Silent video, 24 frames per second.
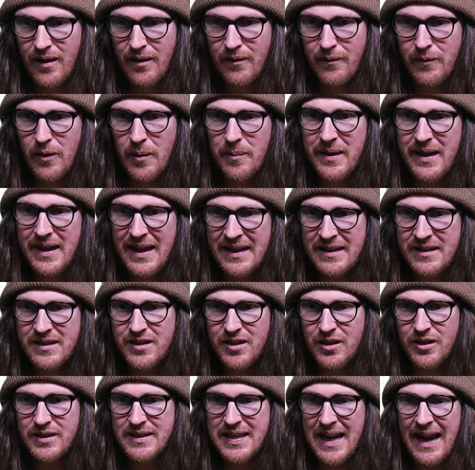From the
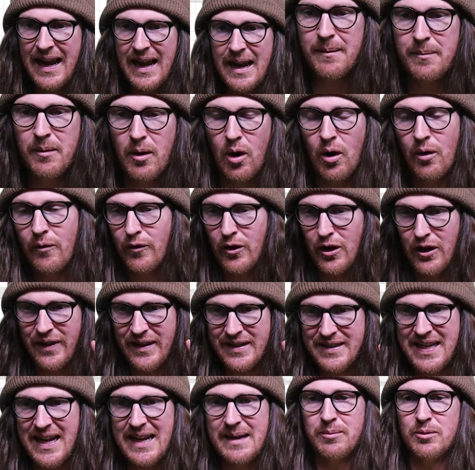Insert tab over on the
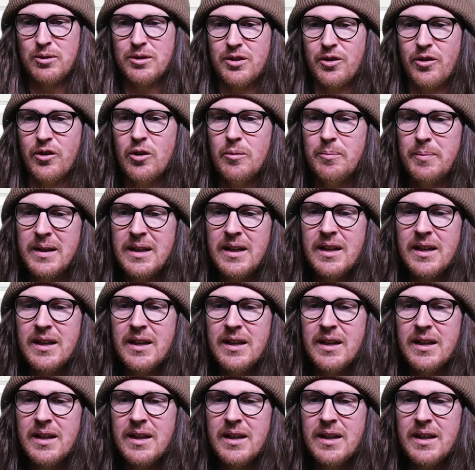Tables group,